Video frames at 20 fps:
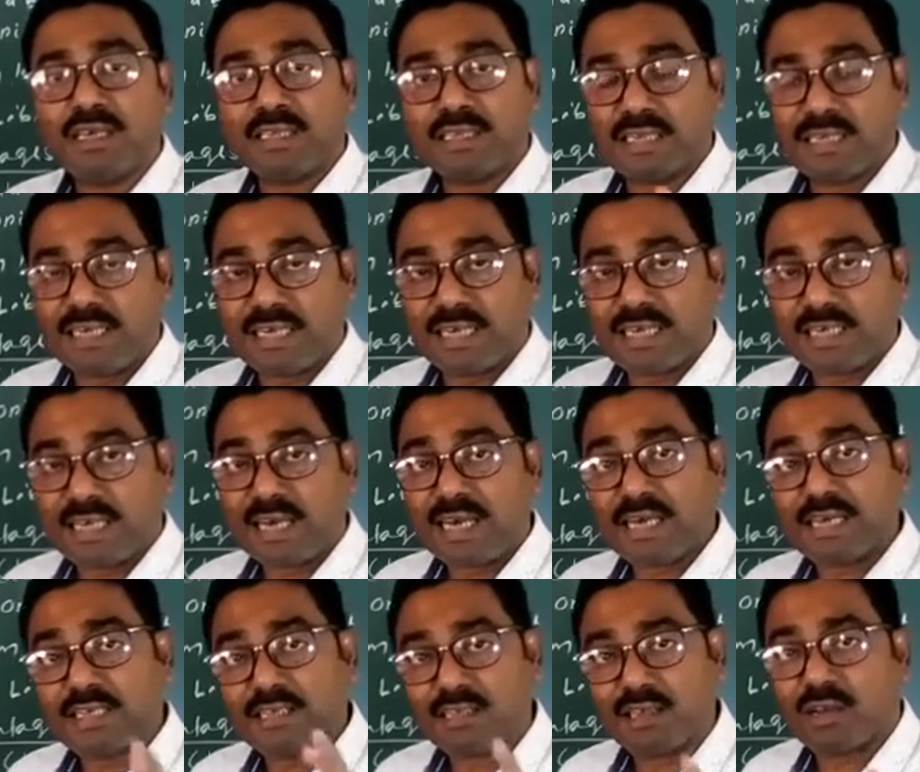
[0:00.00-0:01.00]
The
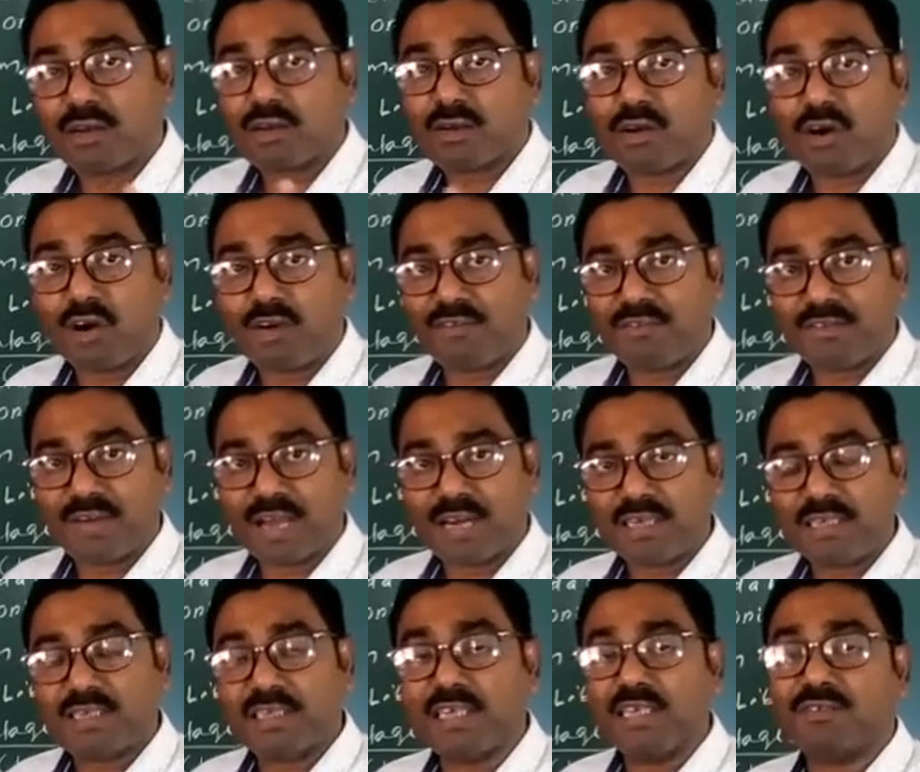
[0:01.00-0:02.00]
data is the raw
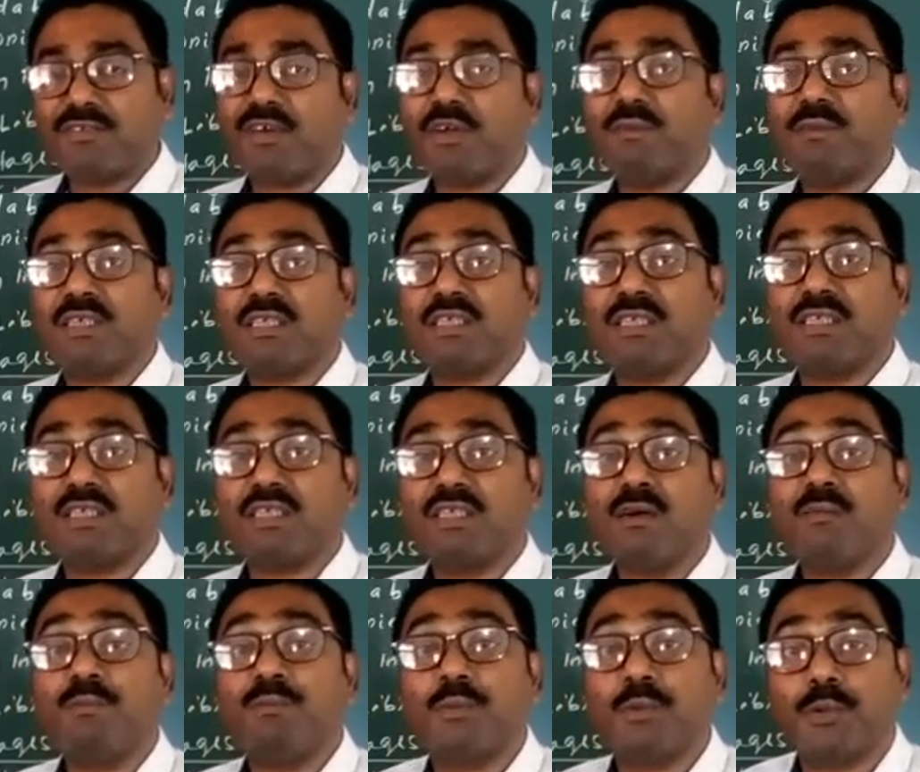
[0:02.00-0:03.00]
fact, the information is the
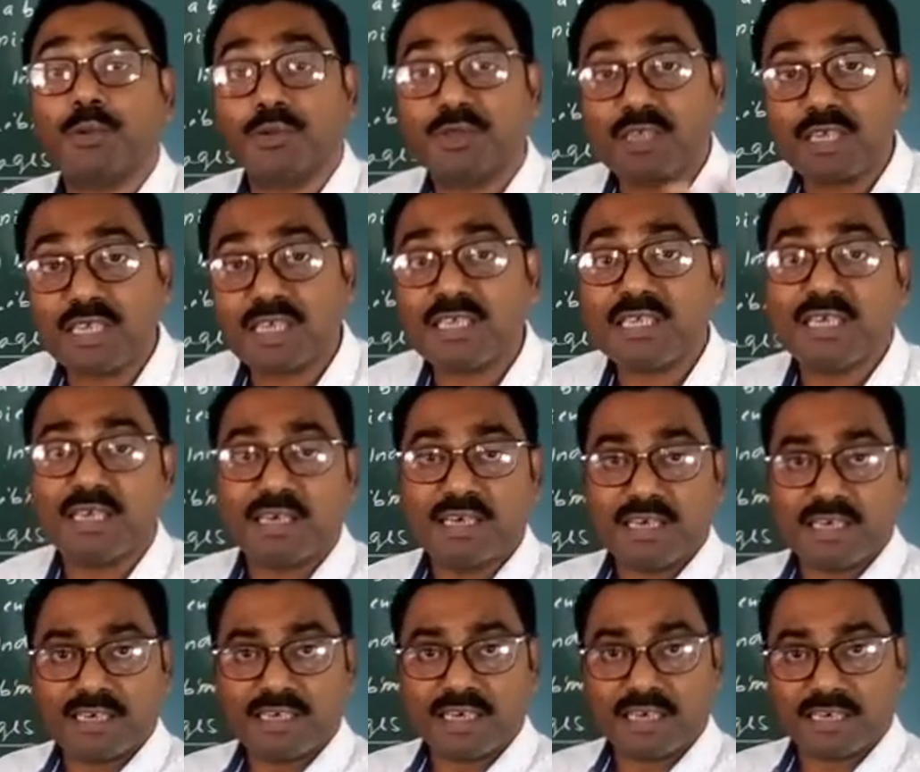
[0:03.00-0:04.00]
processed
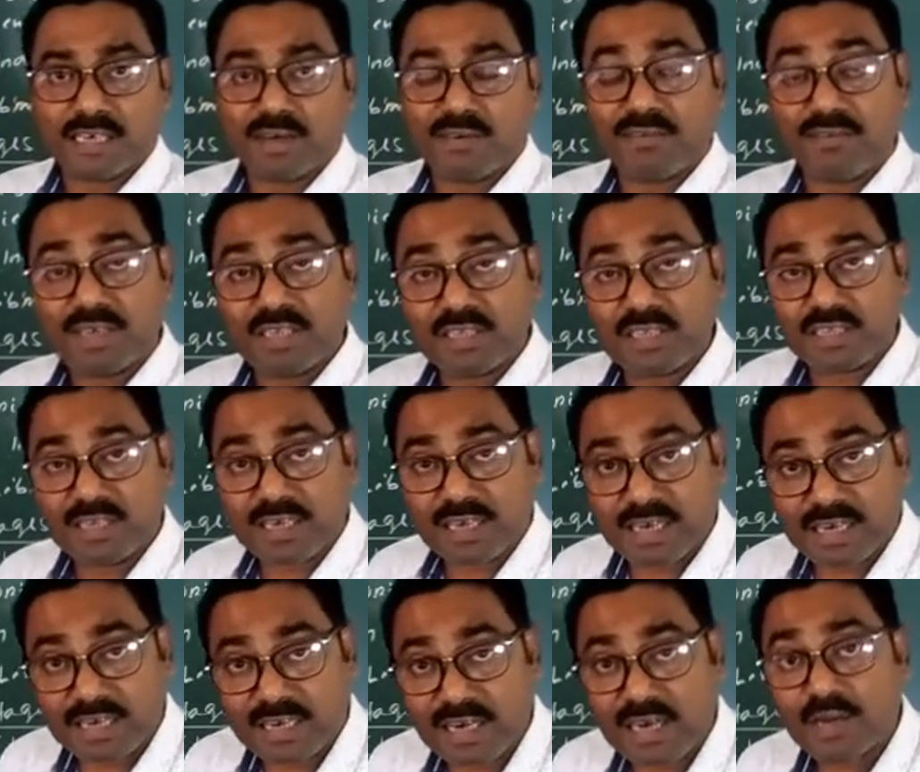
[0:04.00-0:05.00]
data. When the
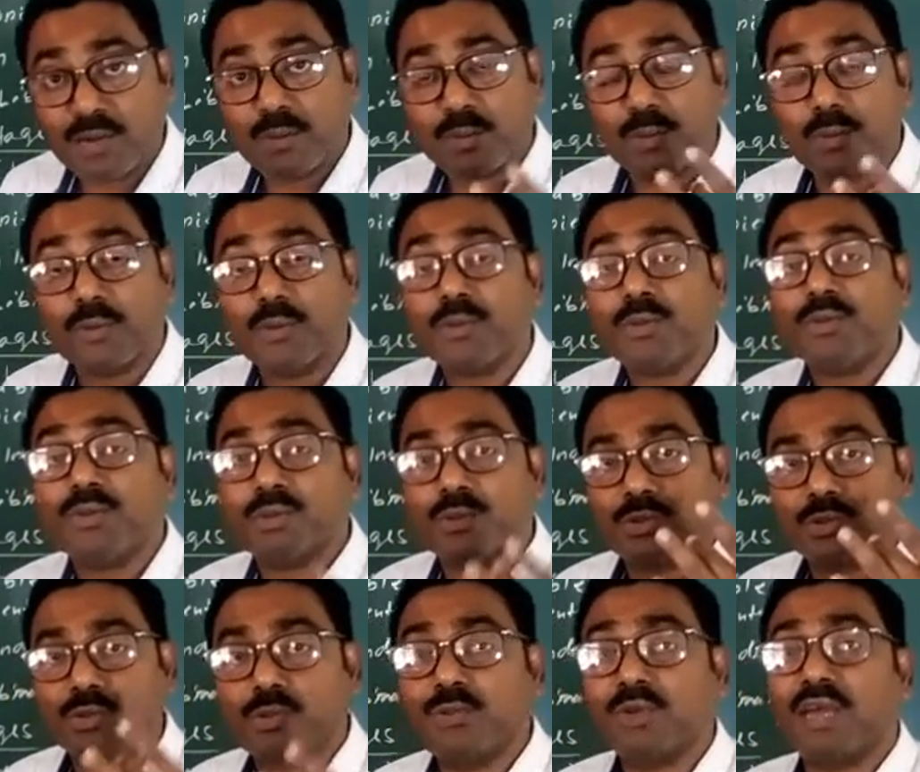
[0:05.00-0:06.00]
data goes
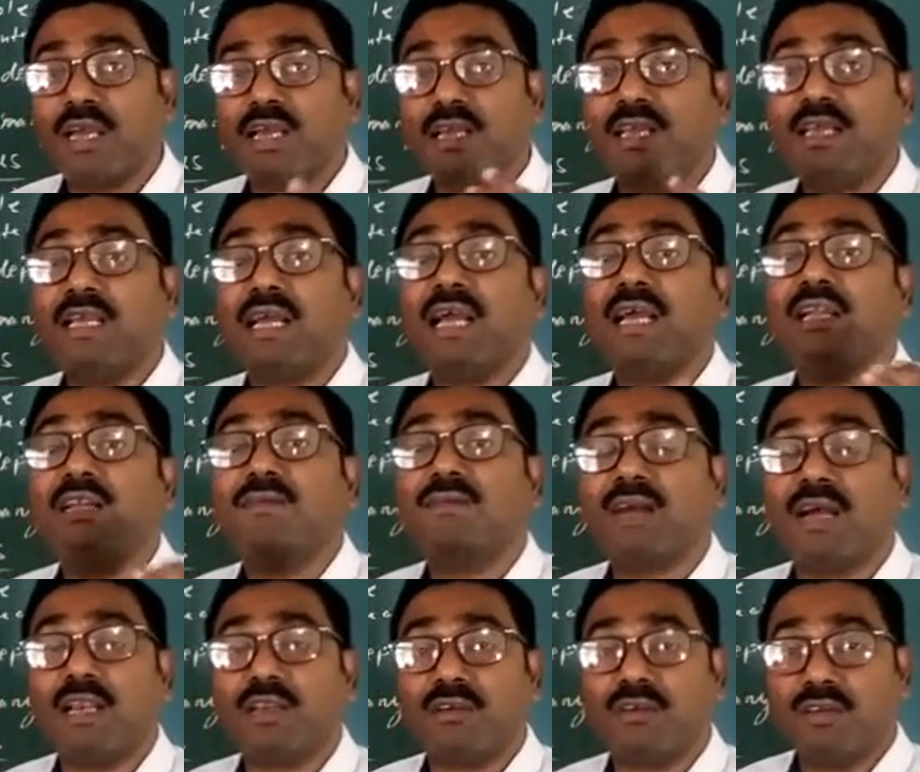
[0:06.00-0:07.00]
through any kind of
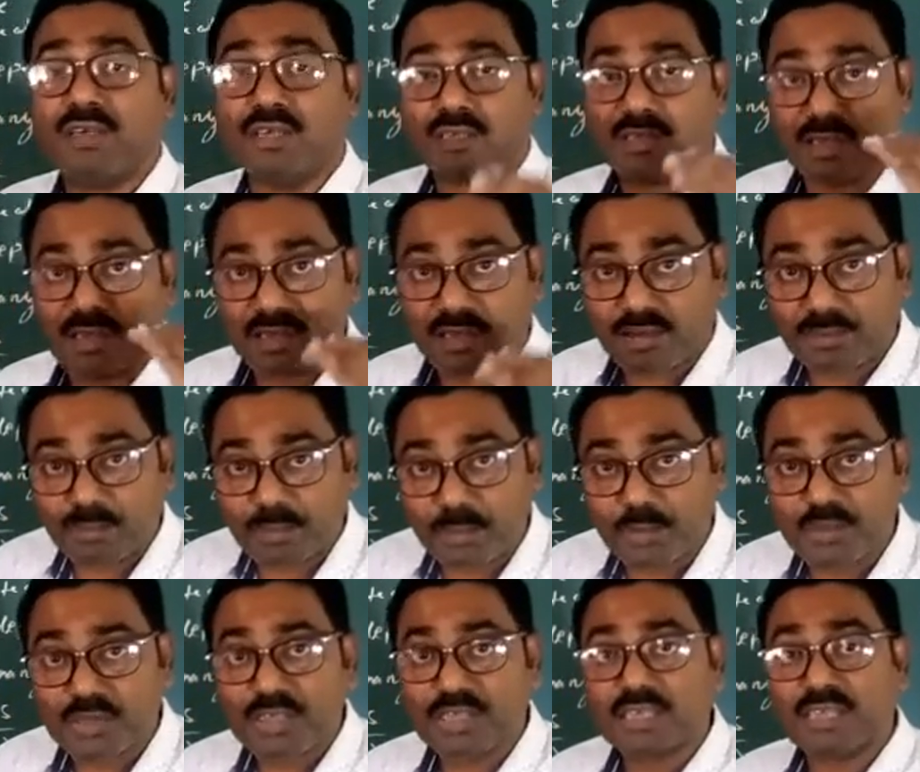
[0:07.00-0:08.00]
calculation or
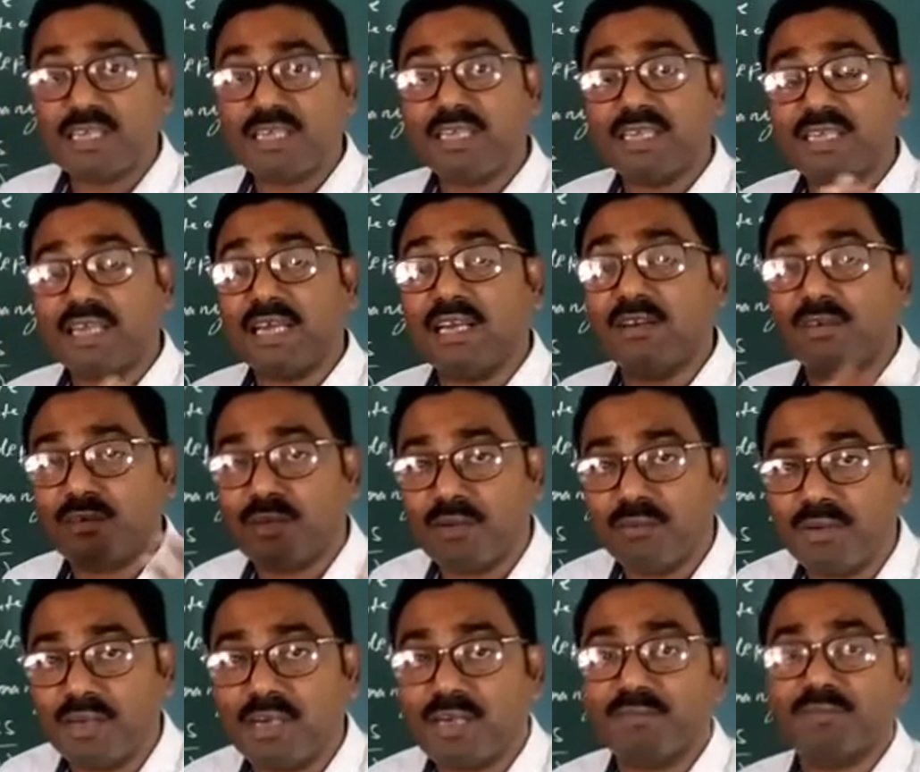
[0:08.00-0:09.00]
processing, then it will
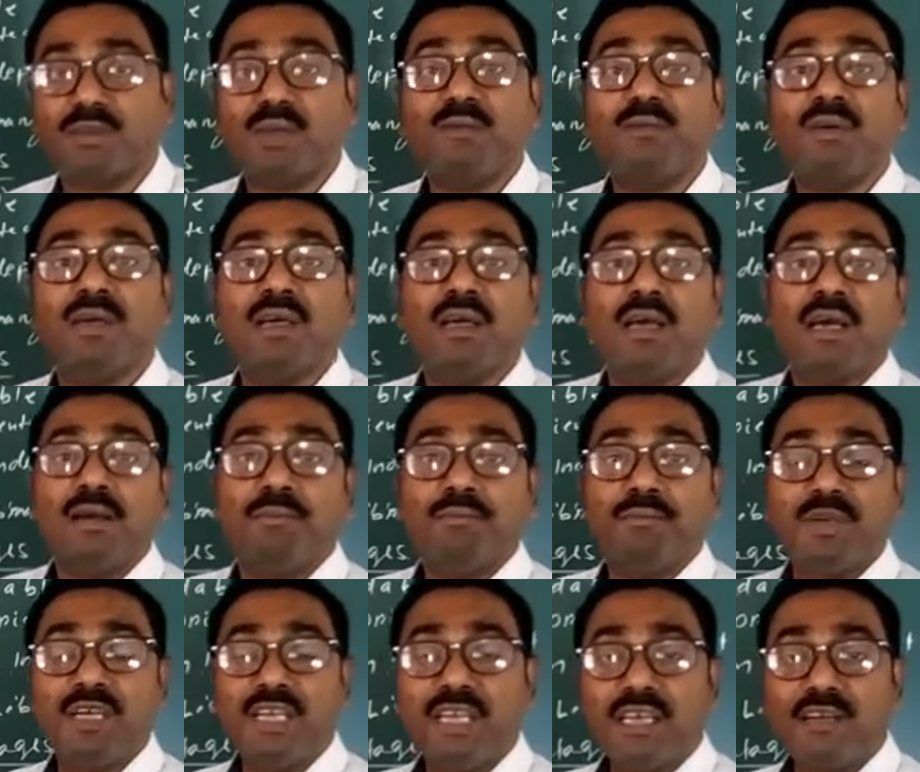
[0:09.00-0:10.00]
become some
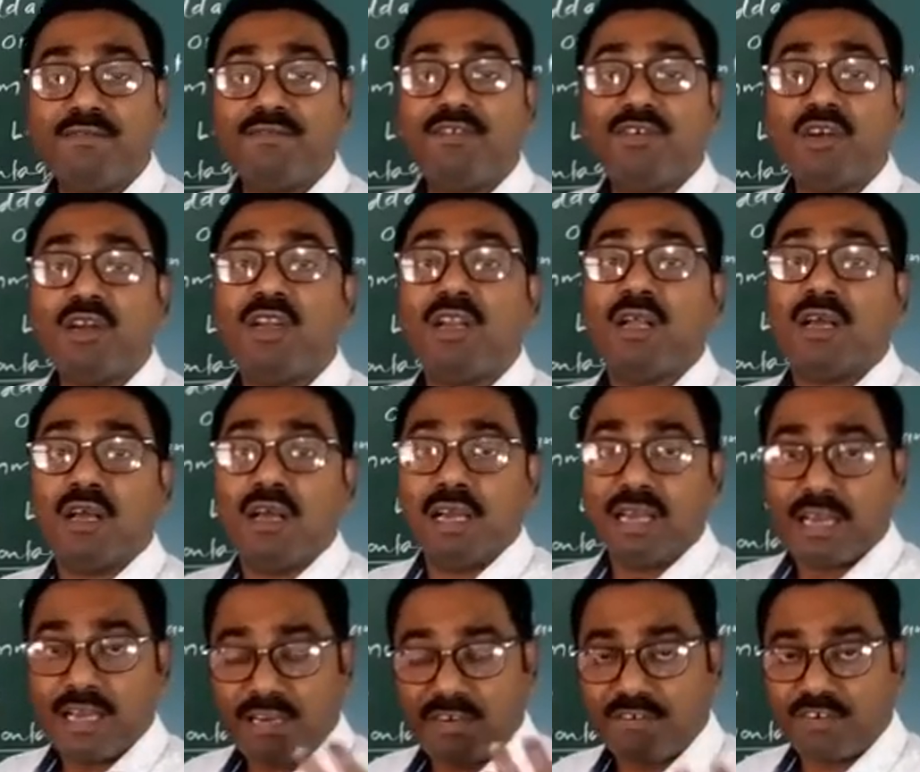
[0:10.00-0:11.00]
meaningful
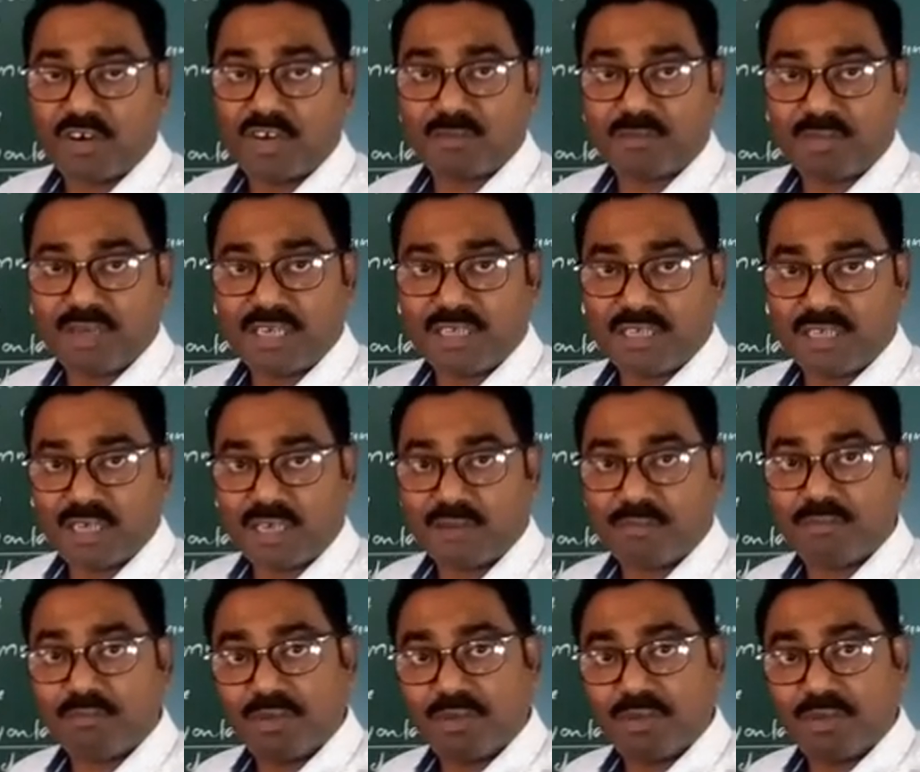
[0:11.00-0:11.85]
information.